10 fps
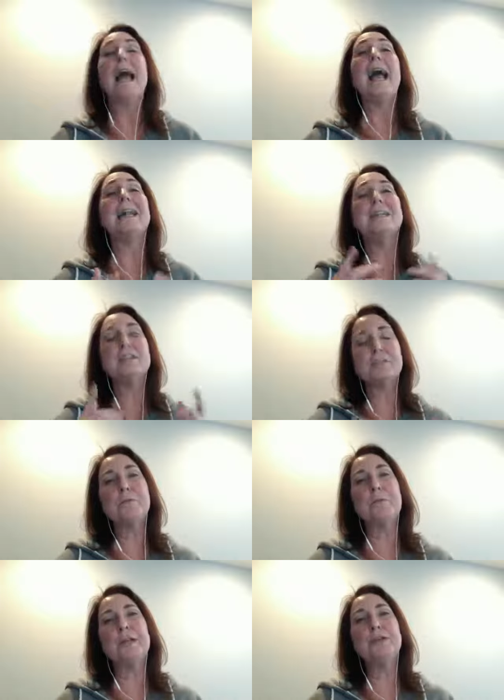And at this
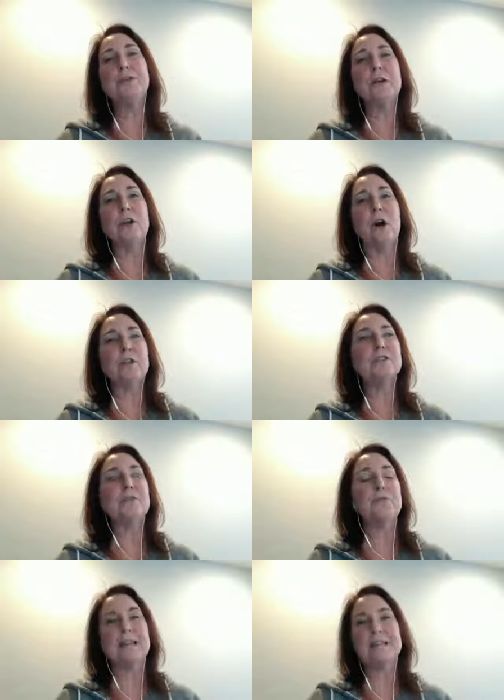point, you can also
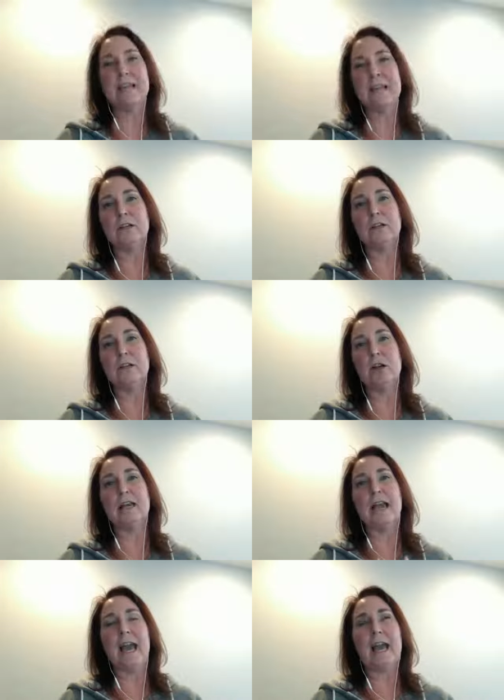then take a
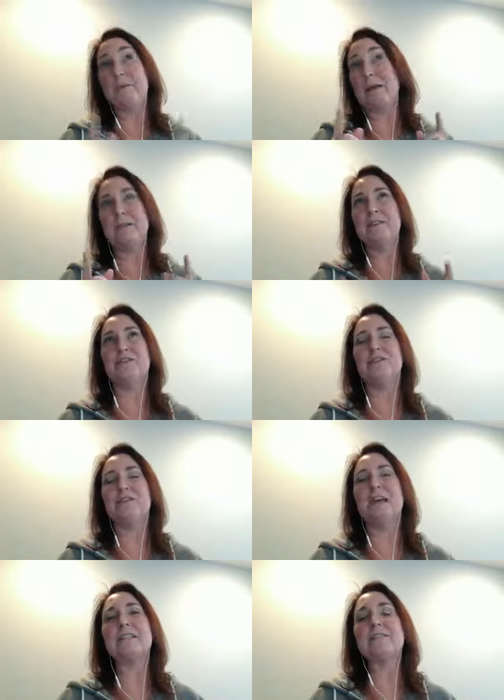look at maybe this is your
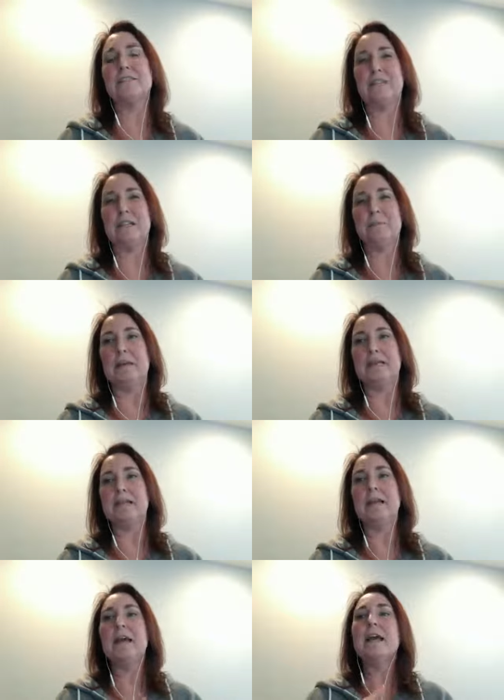next 15
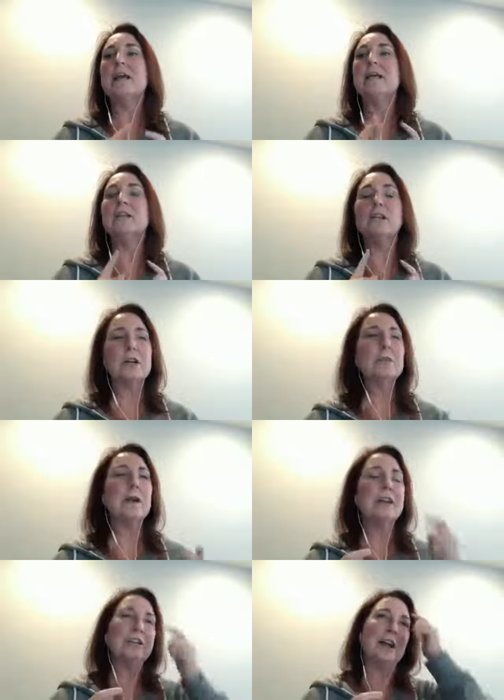minutes. Look
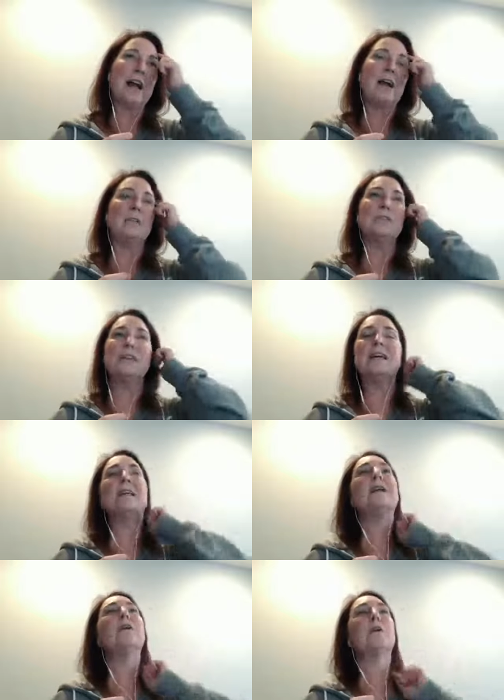around your house and,
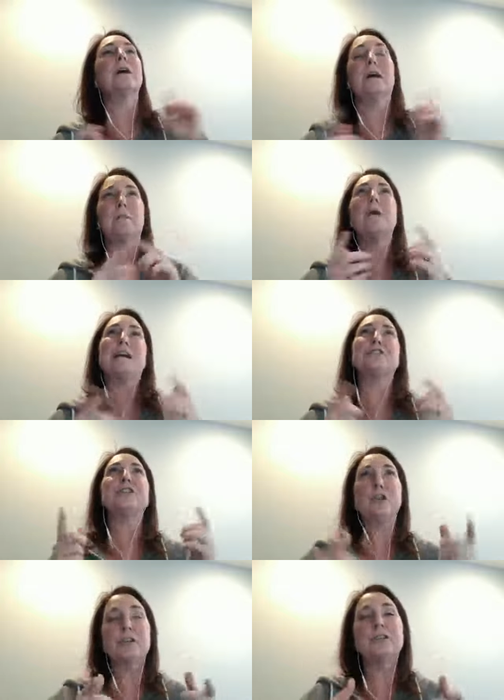or well, actually
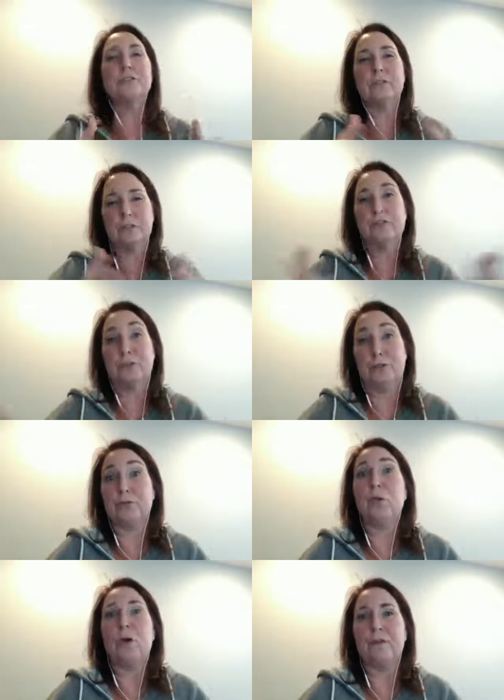look at the, the, the
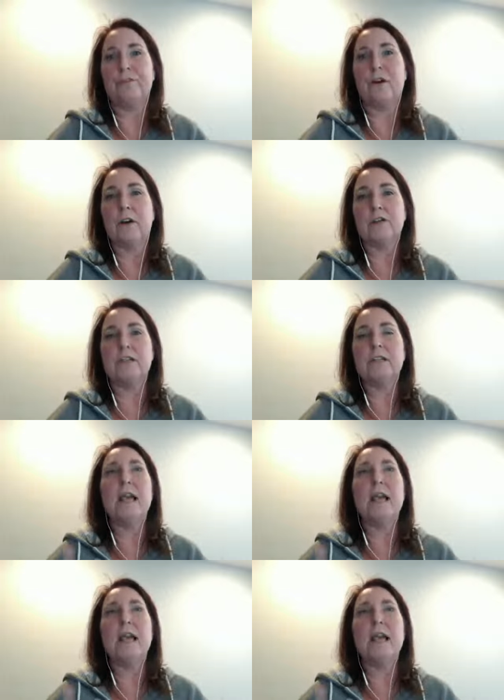drawer first.